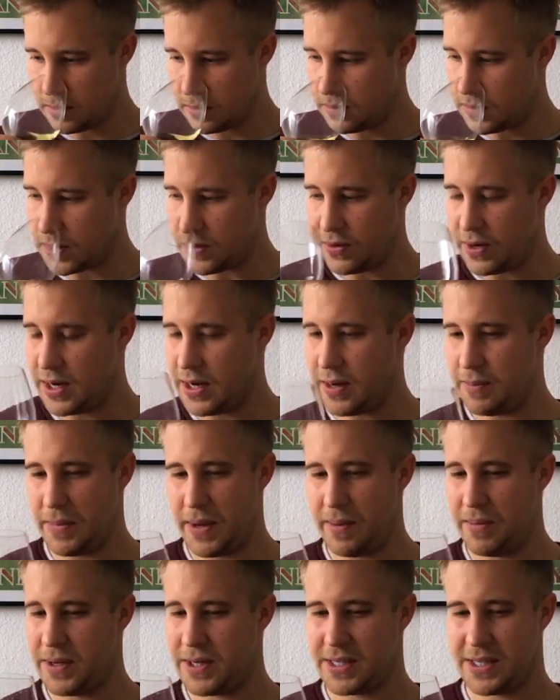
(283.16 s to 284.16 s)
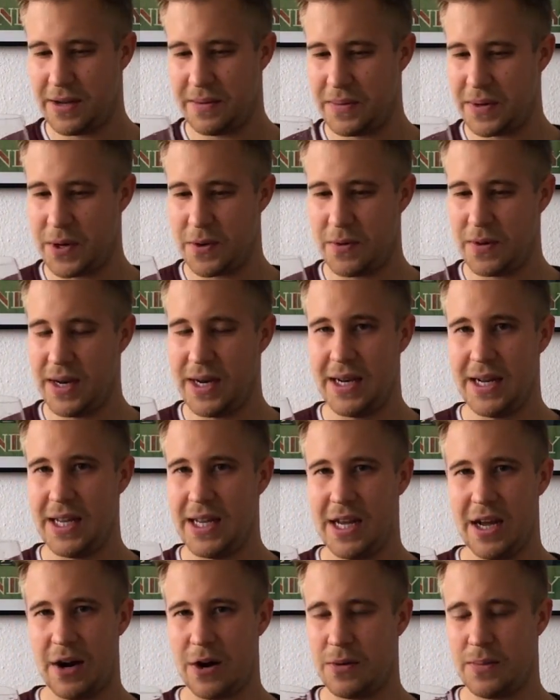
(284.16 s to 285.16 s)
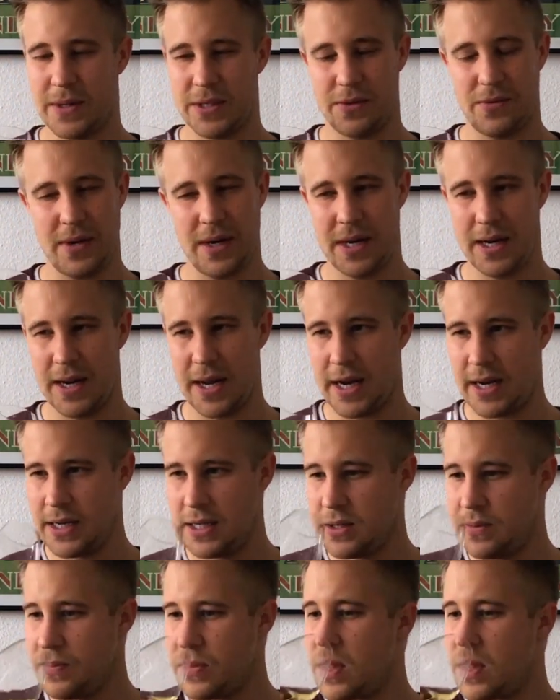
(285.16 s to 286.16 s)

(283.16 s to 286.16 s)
But really maybe some green tea aromas, really nice.